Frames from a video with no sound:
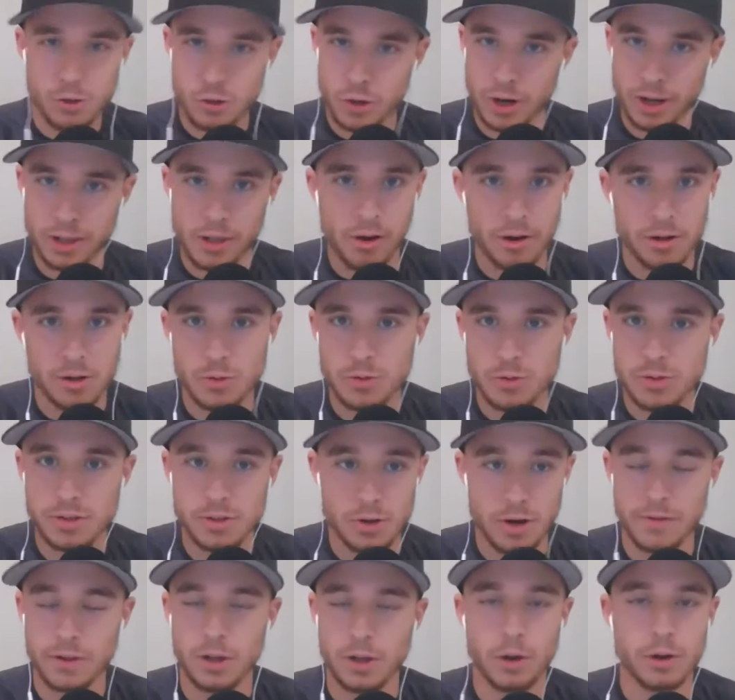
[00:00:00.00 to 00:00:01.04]
knew Trevor Lawrence
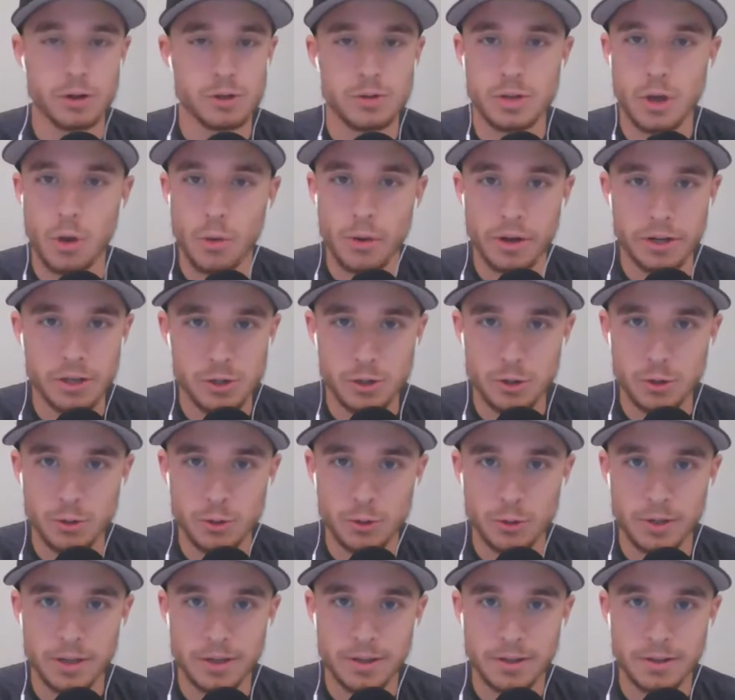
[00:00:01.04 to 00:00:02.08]
was going
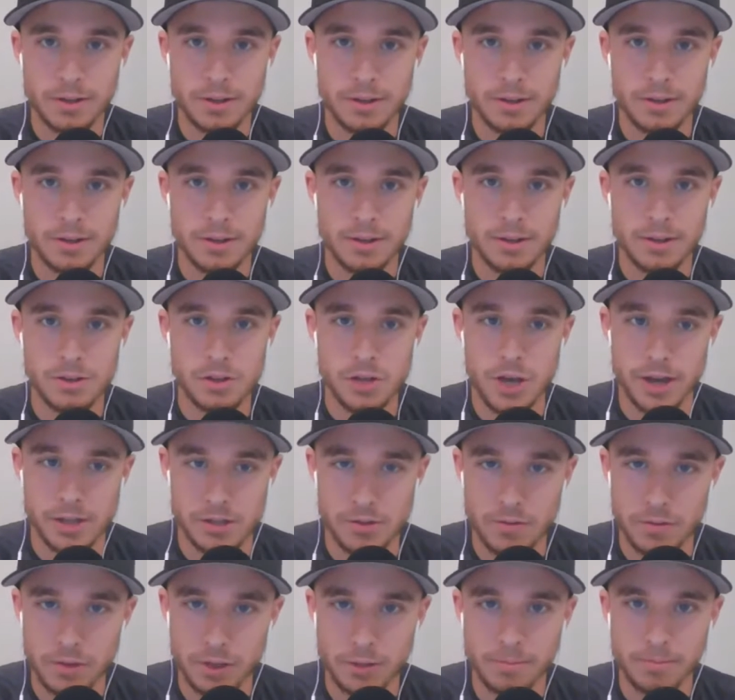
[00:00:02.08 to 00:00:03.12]
to
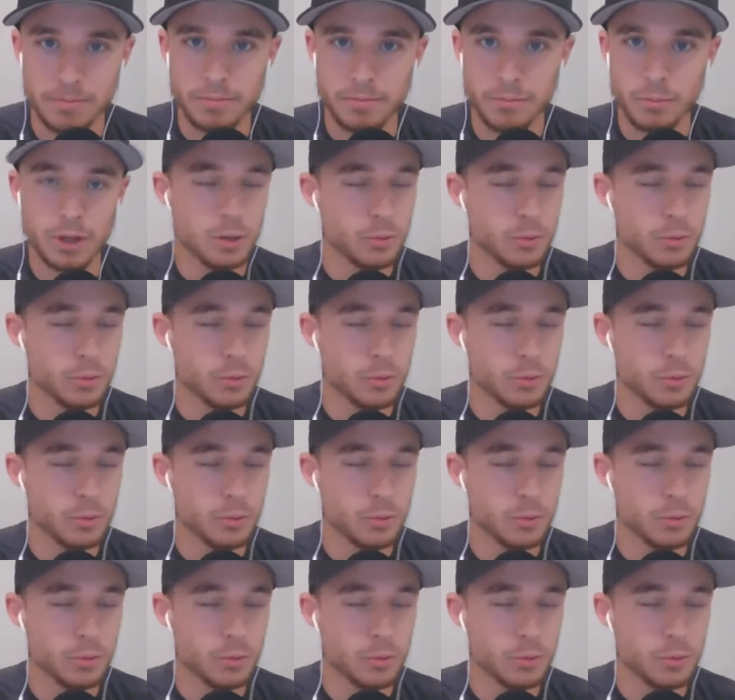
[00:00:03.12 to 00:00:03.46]
Jacksonville.